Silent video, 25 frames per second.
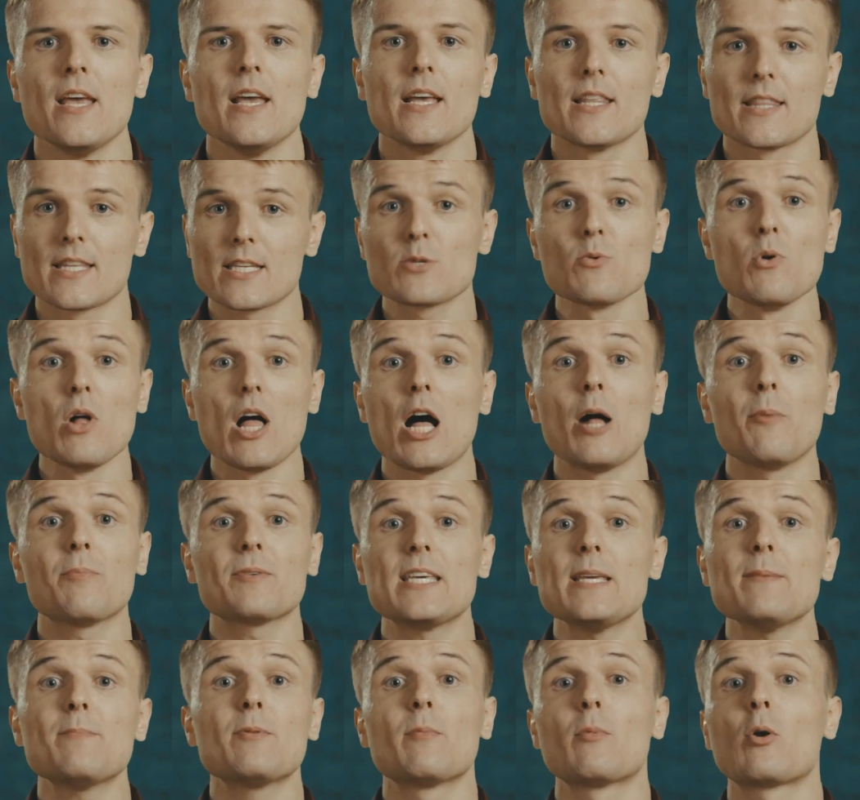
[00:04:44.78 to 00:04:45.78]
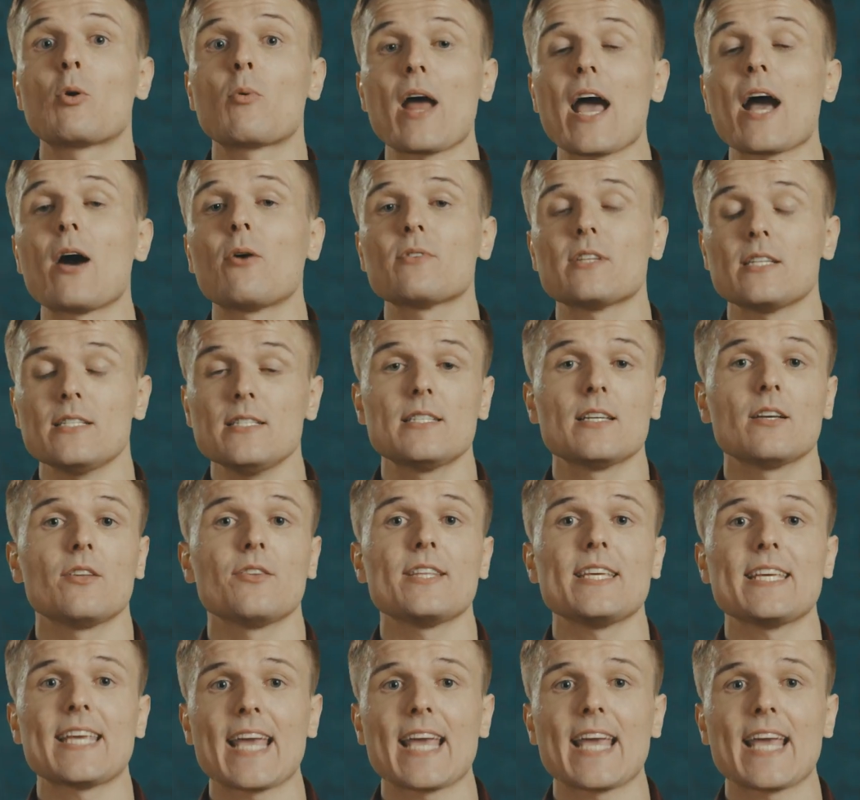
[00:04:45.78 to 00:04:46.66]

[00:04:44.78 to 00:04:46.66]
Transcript: This will help keep them around until the